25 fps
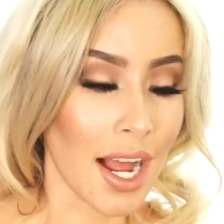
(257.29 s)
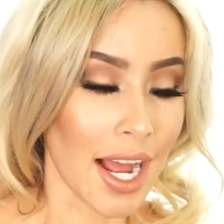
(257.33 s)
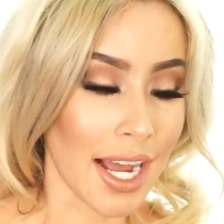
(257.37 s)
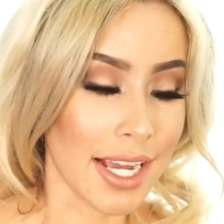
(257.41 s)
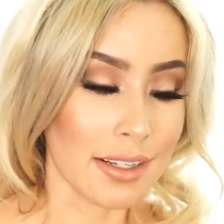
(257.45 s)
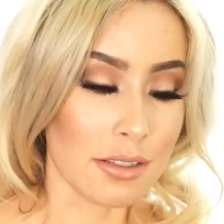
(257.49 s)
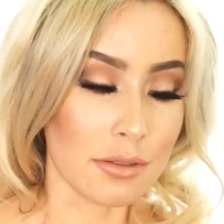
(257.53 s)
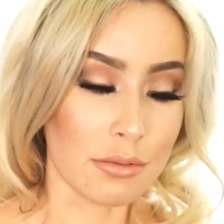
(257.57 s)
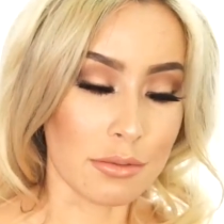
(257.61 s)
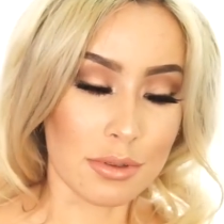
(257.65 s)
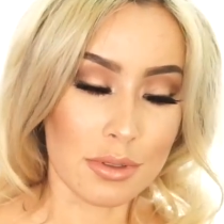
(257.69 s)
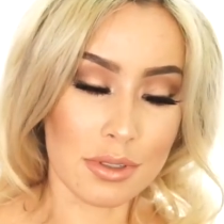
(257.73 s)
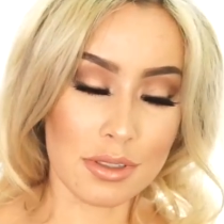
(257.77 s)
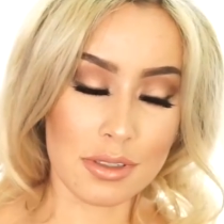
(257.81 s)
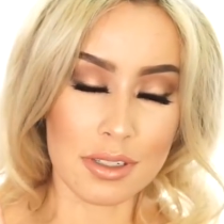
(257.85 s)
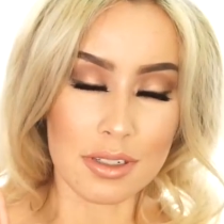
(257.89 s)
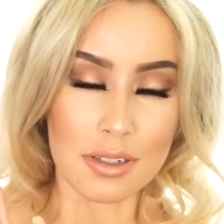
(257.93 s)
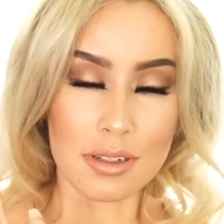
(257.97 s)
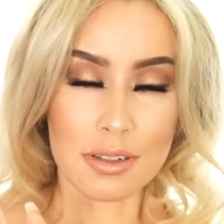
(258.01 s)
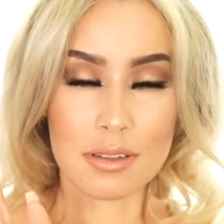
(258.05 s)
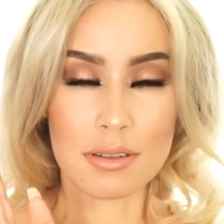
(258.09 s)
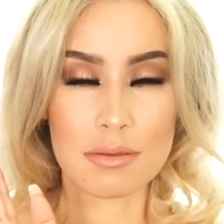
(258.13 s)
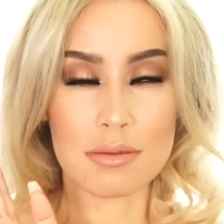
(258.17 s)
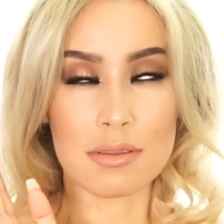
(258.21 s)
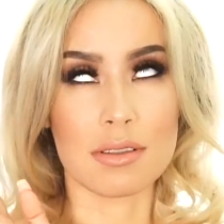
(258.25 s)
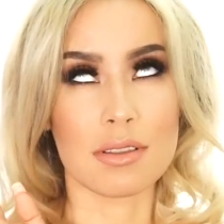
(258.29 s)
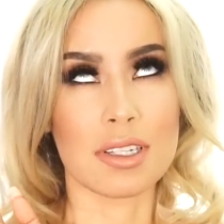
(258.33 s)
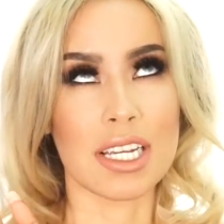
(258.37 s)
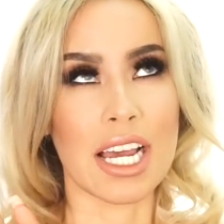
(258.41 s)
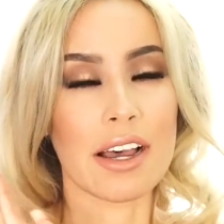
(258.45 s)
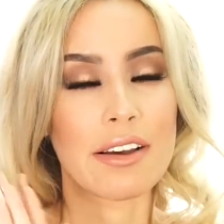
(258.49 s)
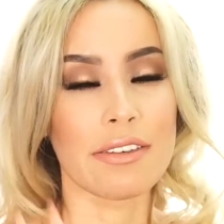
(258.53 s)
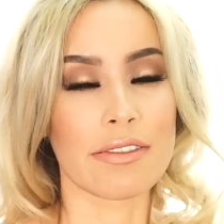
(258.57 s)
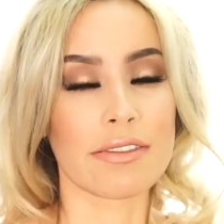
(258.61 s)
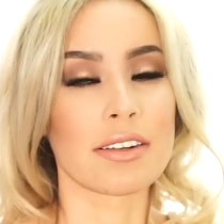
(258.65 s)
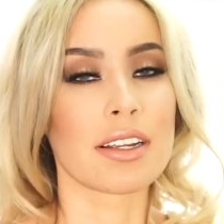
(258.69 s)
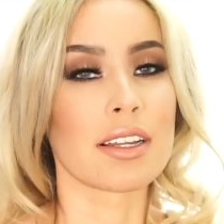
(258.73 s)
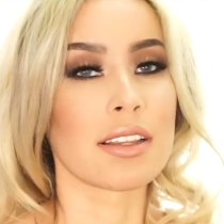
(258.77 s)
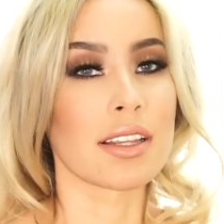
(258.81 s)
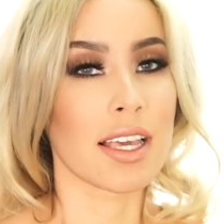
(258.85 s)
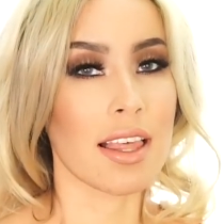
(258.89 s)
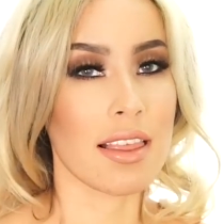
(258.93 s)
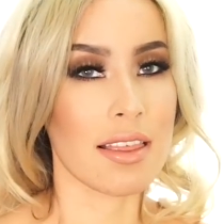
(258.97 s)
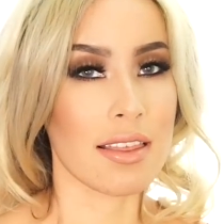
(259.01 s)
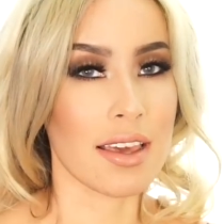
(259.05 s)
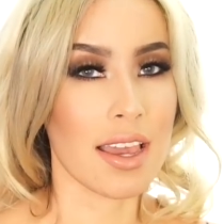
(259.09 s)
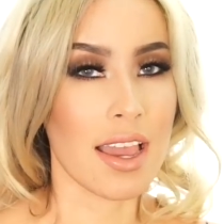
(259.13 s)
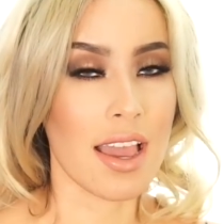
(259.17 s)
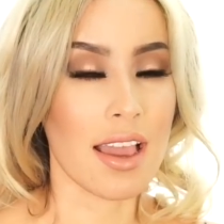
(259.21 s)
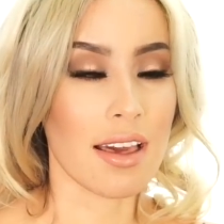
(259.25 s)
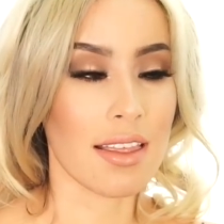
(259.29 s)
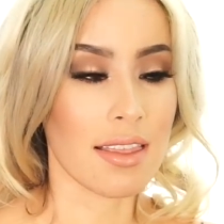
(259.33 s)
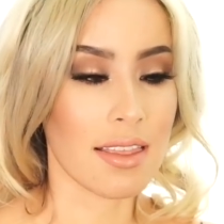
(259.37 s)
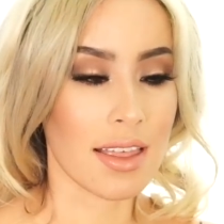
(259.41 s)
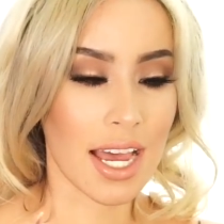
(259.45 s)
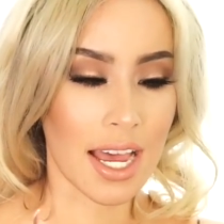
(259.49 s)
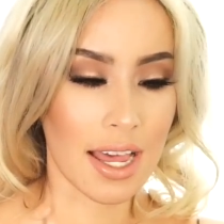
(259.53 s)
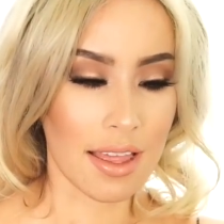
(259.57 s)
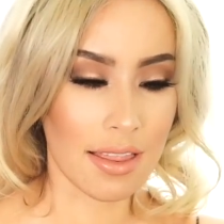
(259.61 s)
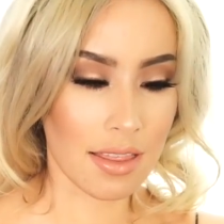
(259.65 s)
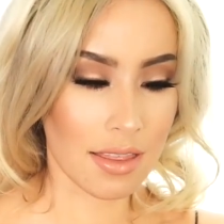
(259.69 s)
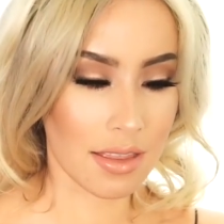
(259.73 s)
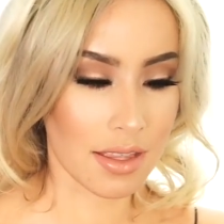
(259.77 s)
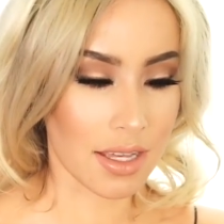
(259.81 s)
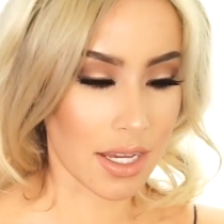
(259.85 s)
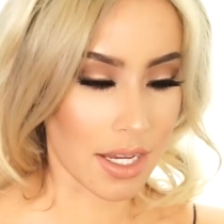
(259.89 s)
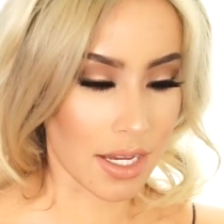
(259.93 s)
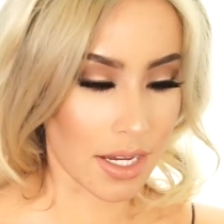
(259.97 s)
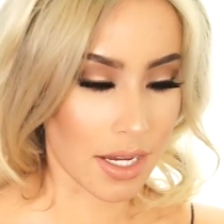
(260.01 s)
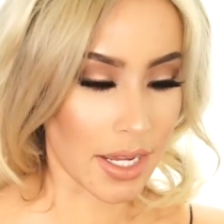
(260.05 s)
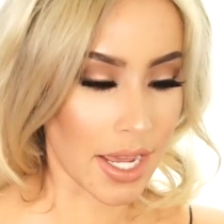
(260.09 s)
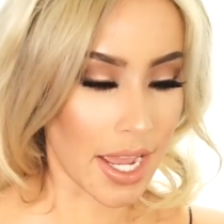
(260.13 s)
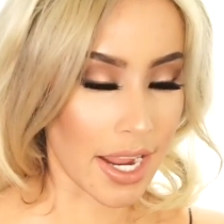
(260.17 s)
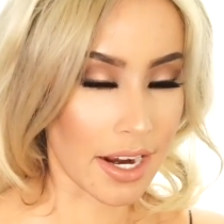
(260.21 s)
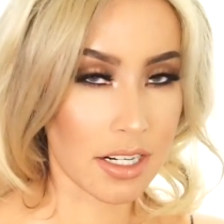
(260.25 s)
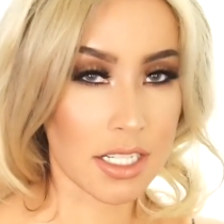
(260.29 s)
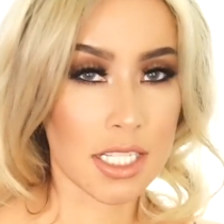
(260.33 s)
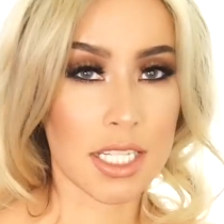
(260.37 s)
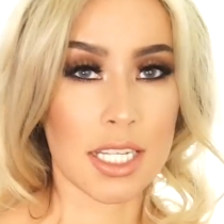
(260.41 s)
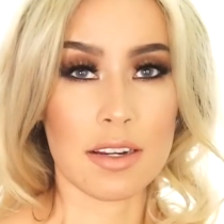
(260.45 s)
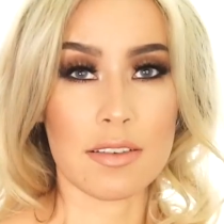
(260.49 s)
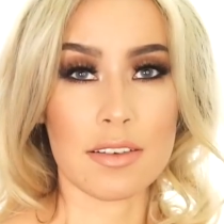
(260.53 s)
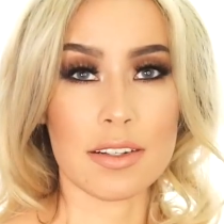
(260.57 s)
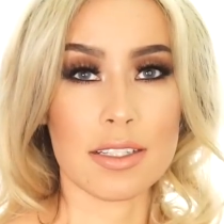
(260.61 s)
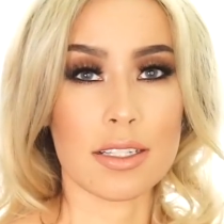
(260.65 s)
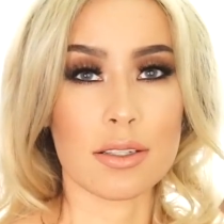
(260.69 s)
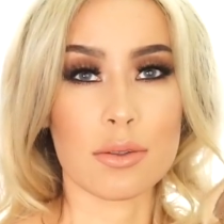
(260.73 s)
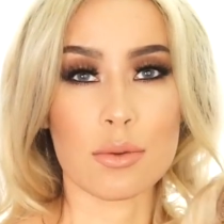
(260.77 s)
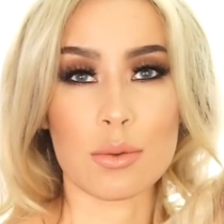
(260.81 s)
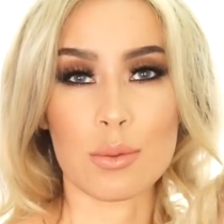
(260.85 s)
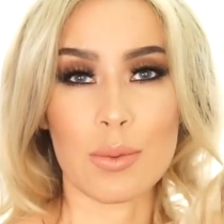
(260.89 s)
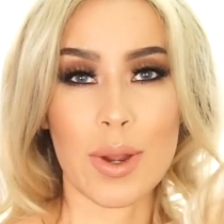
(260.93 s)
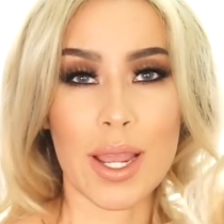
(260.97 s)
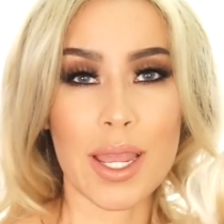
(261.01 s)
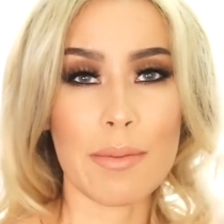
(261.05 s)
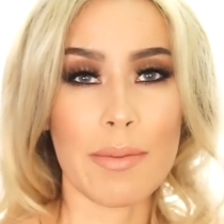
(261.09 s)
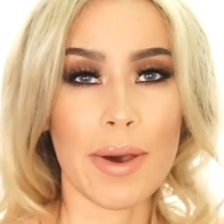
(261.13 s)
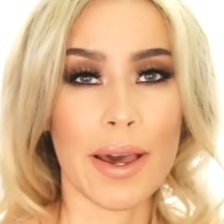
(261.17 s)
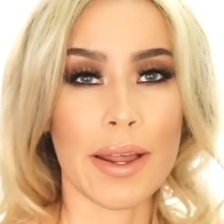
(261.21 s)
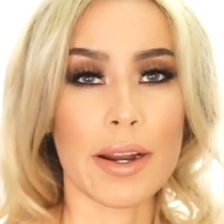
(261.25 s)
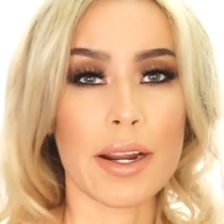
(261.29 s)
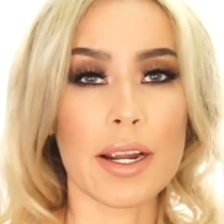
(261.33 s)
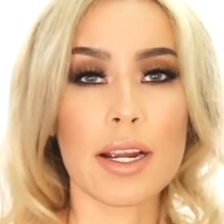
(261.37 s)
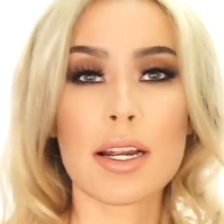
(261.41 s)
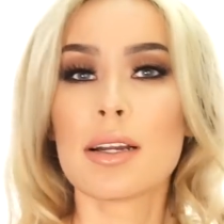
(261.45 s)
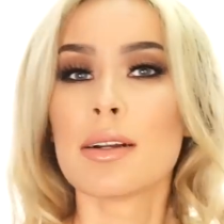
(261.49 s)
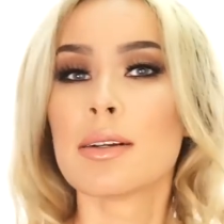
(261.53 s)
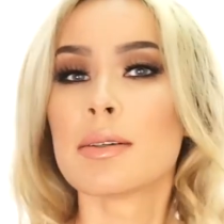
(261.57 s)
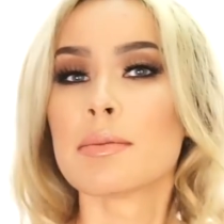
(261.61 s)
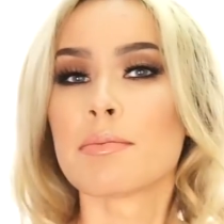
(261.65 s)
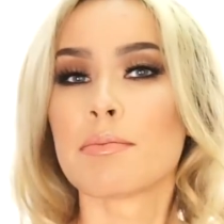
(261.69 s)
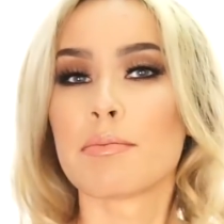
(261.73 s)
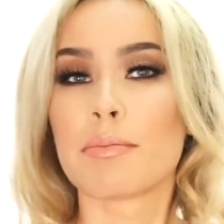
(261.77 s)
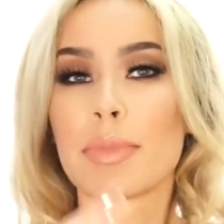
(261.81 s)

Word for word: I still definitely think that the Hair Secrets is way better,